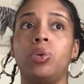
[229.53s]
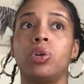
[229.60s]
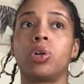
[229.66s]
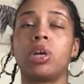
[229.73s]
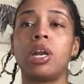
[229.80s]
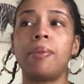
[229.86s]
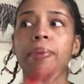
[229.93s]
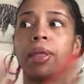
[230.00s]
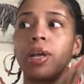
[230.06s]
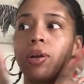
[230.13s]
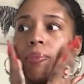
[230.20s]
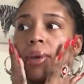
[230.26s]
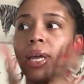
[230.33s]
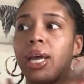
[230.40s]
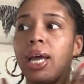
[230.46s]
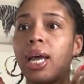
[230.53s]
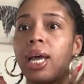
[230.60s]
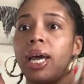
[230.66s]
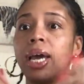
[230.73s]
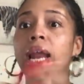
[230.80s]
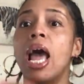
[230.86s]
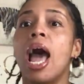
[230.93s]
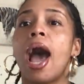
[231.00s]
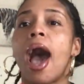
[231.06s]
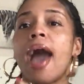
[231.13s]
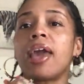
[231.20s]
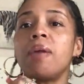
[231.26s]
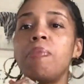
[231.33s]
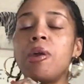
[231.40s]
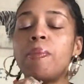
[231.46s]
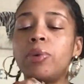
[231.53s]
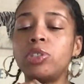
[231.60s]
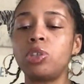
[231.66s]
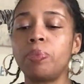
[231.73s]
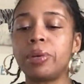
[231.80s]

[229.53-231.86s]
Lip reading: You're going to be like, oh my God. I can be emotional